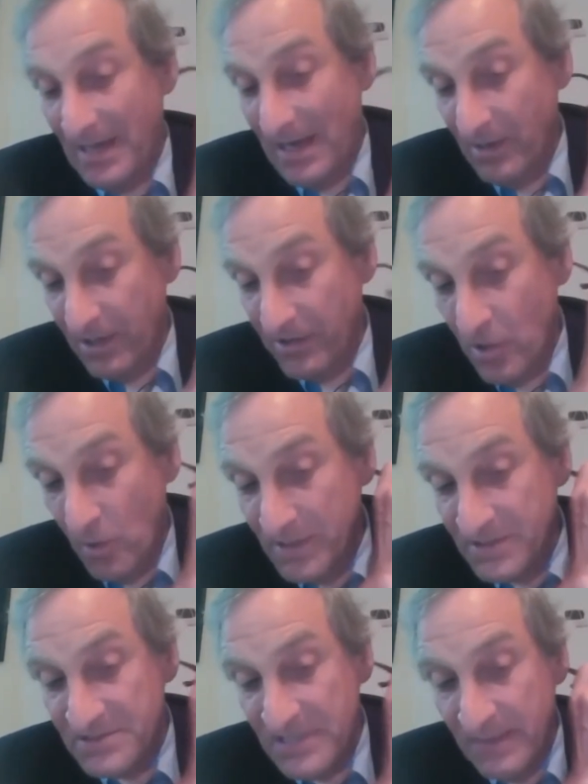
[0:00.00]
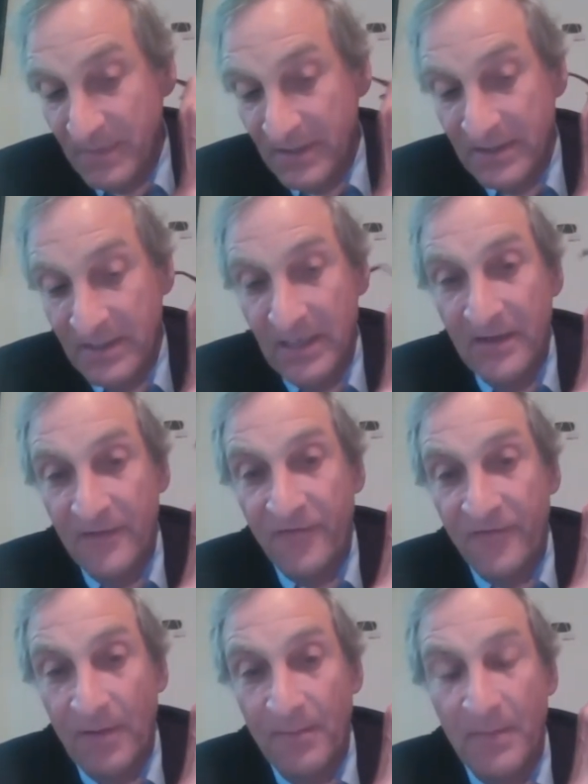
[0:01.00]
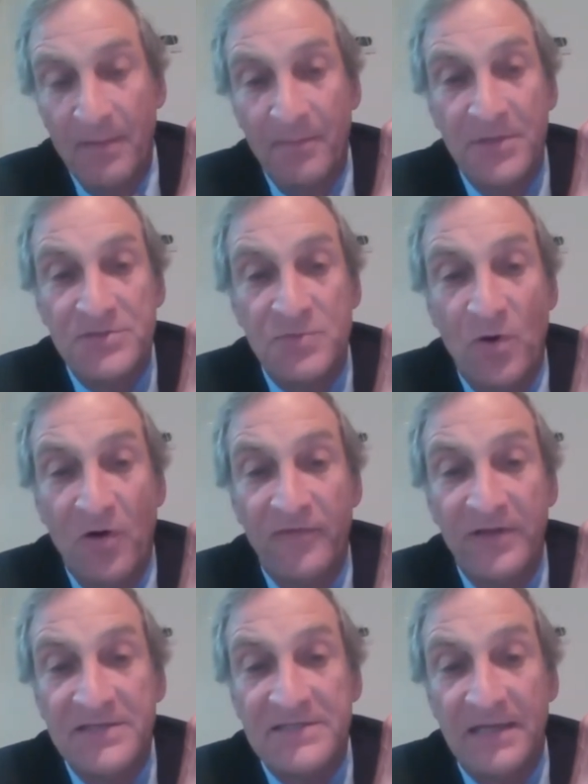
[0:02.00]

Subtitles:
hear the opening statement from Ms. Wolf. Lisa.